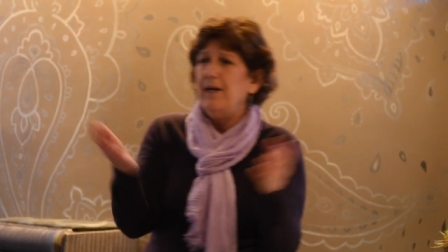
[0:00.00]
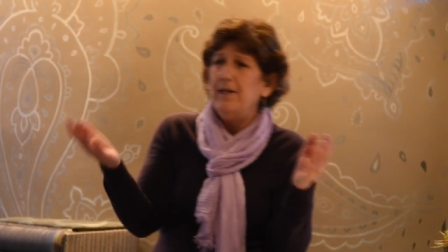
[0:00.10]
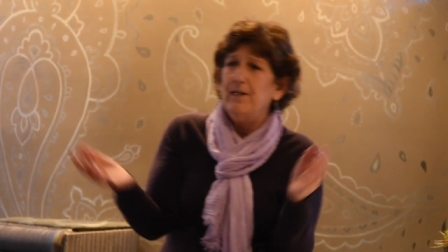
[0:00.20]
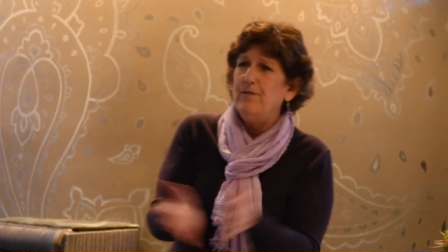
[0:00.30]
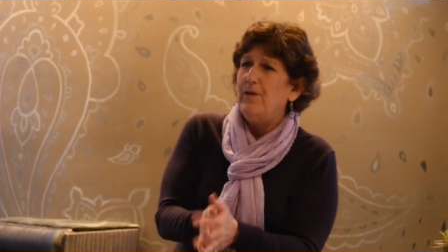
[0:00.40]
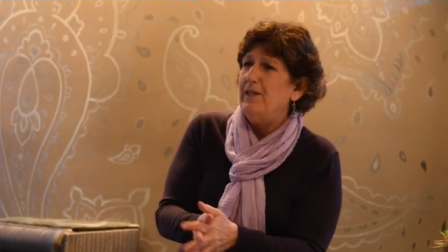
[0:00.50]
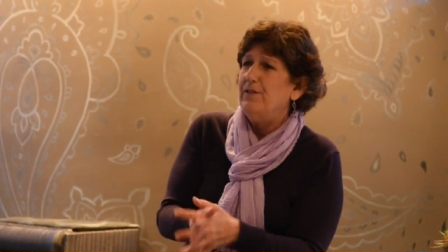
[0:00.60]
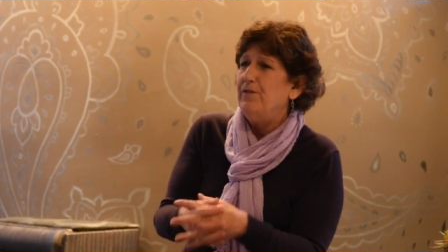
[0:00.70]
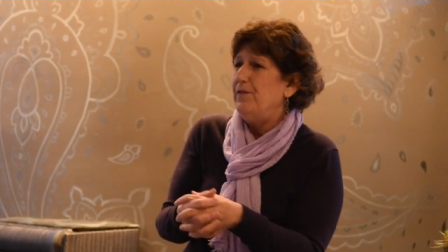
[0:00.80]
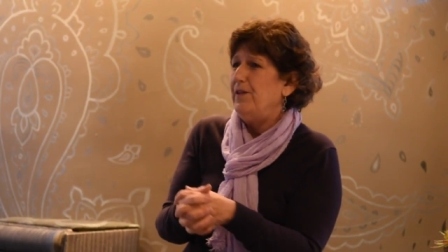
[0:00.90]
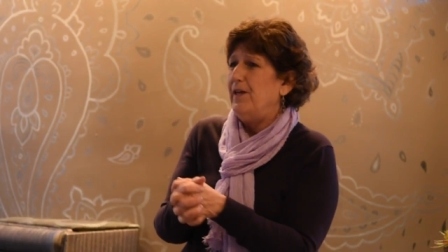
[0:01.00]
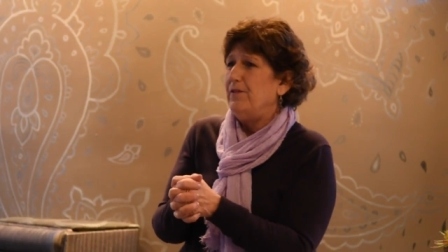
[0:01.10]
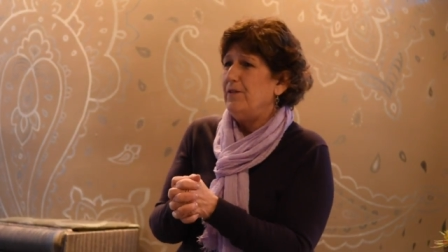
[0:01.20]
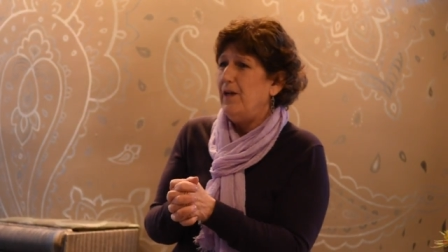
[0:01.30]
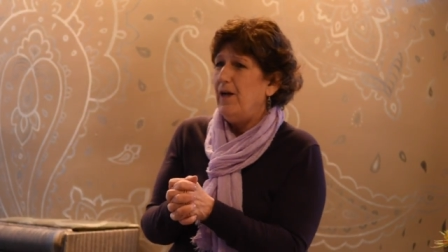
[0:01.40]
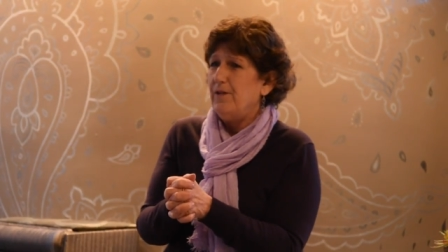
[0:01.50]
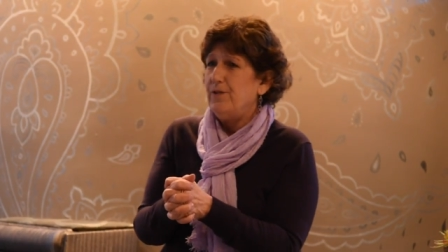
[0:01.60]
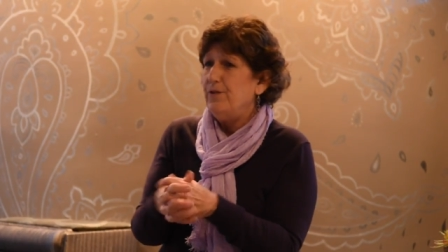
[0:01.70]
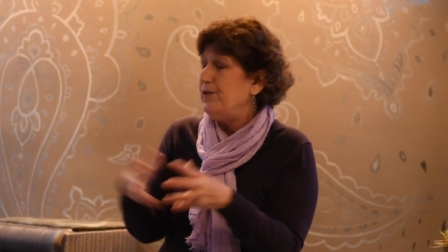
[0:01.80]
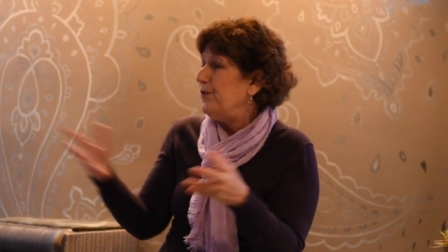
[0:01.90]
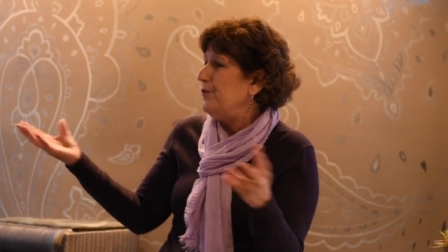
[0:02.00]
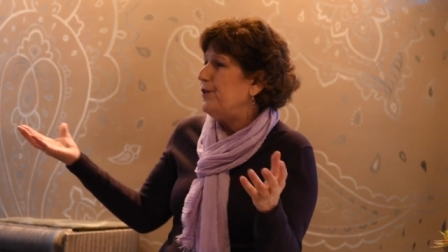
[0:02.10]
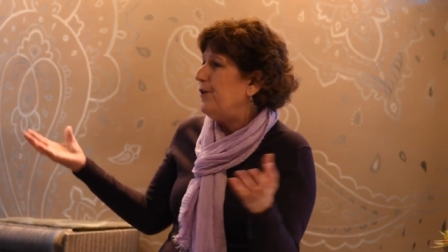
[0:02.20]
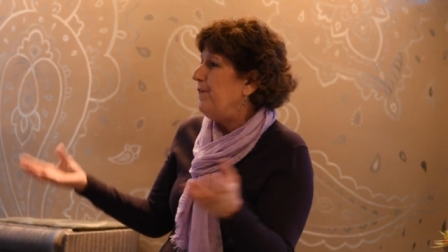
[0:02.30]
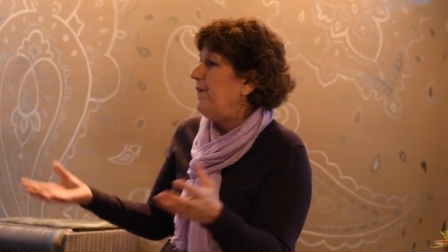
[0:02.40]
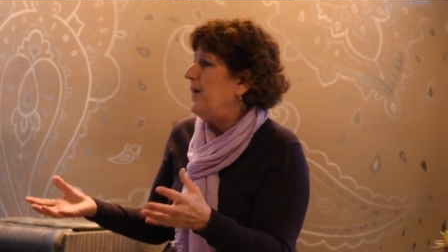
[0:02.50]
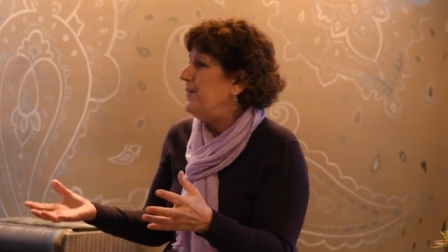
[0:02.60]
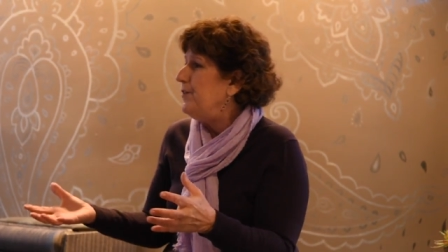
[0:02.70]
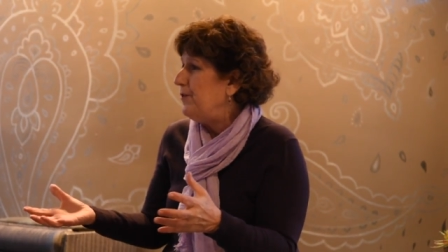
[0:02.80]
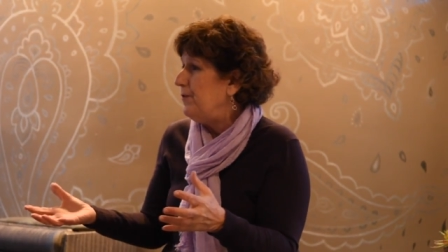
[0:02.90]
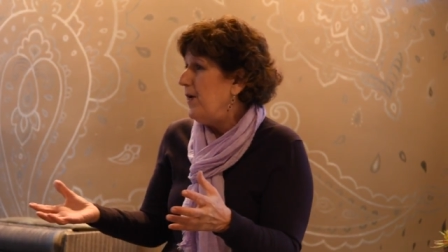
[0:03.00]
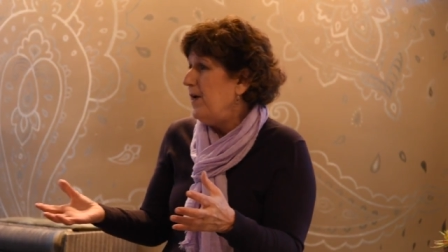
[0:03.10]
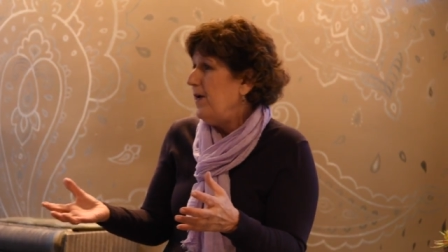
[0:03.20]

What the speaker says: I need to raise $50,000? Who's going to find you?